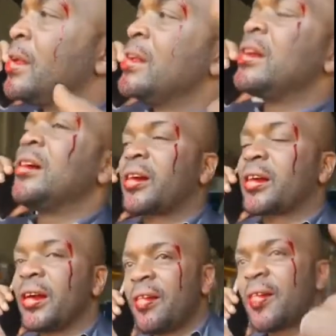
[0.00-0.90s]
And you're not
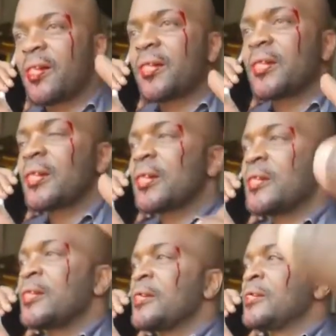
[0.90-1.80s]
going to turn this
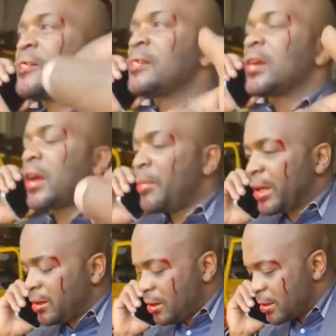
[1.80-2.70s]
into a
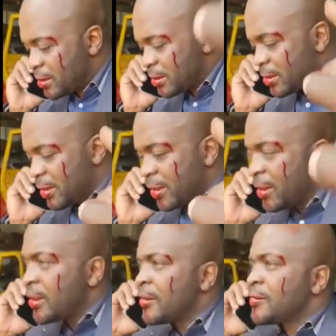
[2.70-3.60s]
political
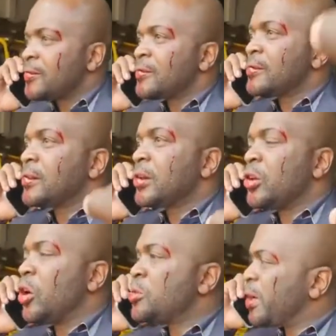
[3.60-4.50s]
storm for
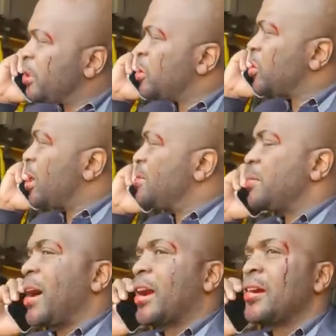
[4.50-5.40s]
yourself in my
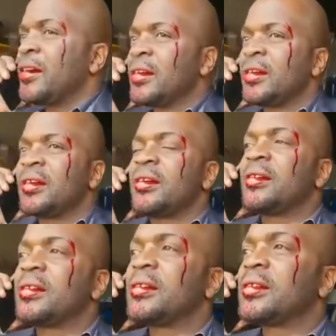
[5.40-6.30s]
direction.
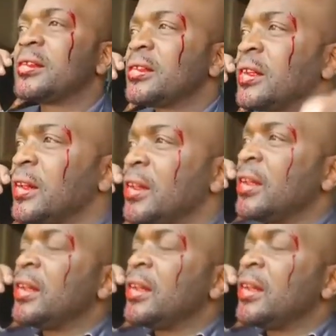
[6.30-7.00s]
You are a thief.